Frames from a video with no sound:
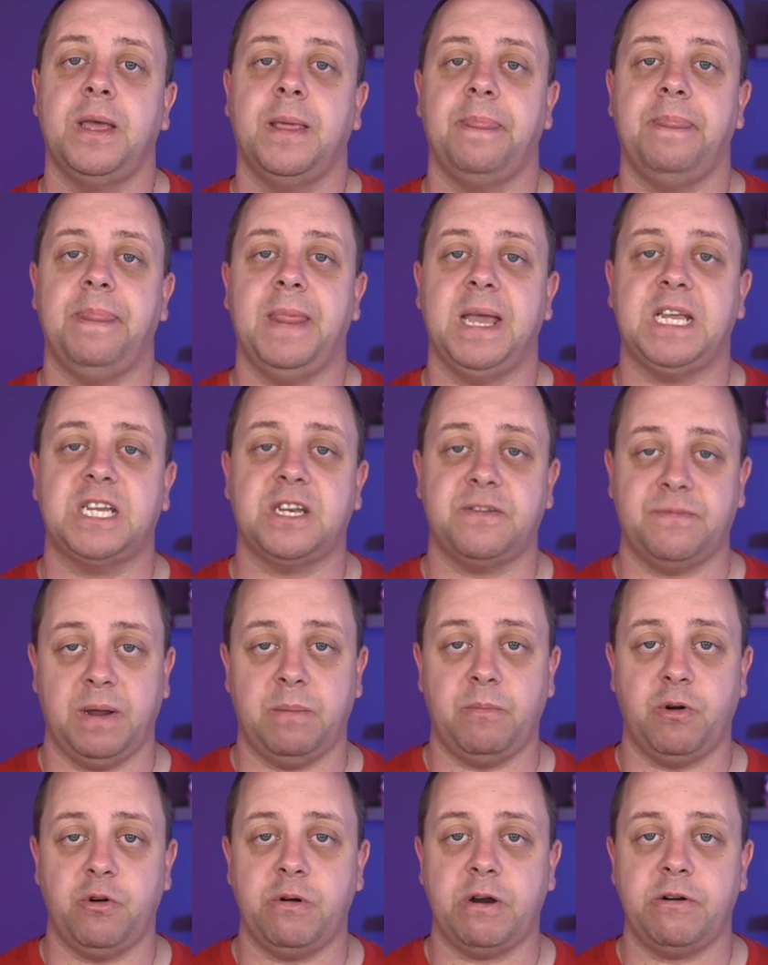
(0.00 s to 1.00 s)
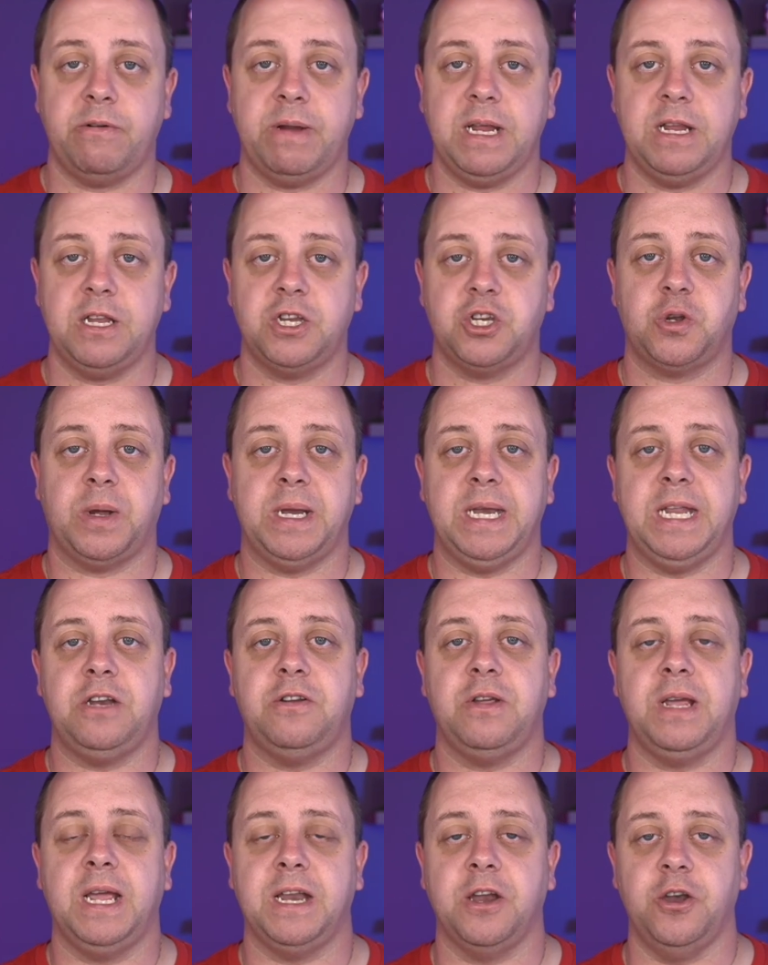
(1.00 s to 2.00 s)
next February, so I need
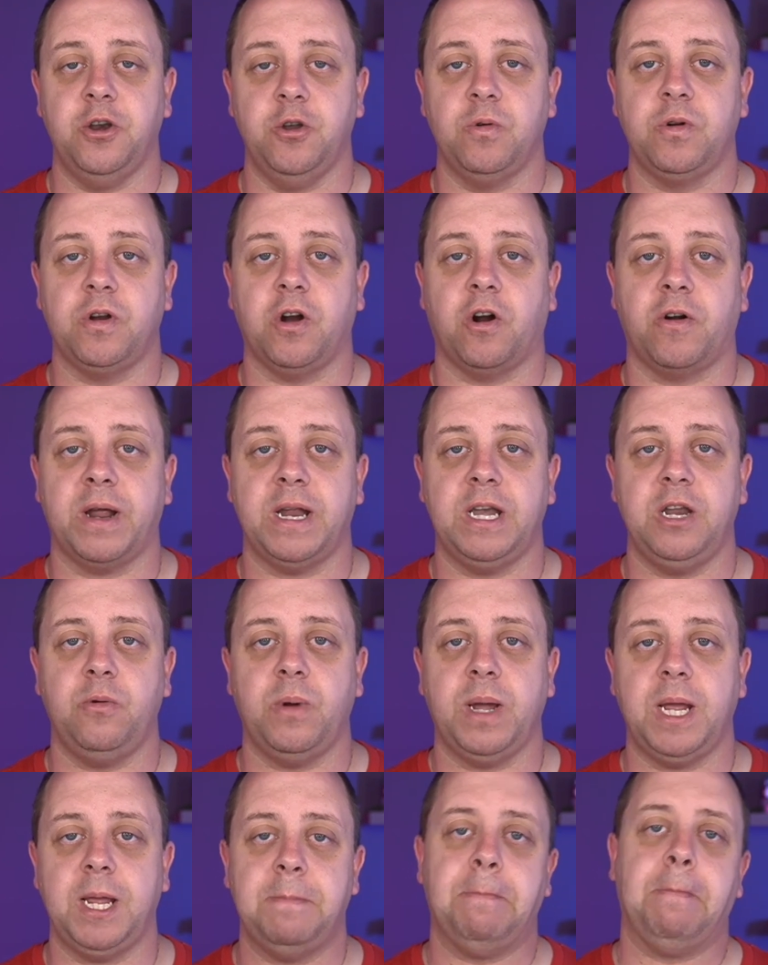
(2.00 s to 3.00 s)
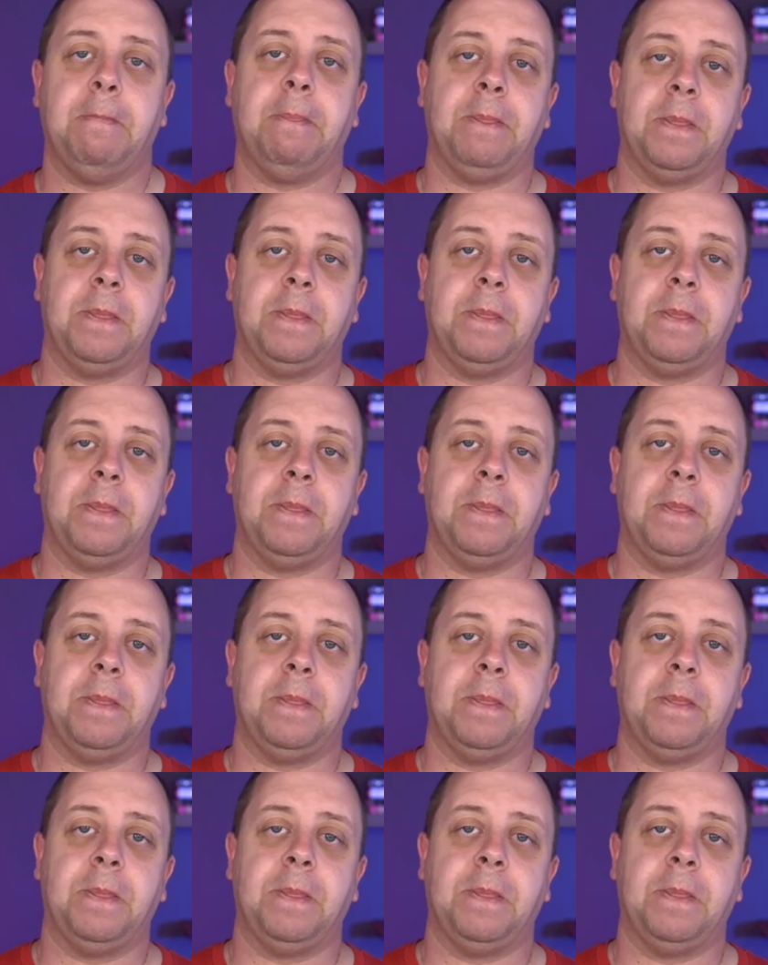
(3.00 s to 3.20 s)
to get a new car anyway.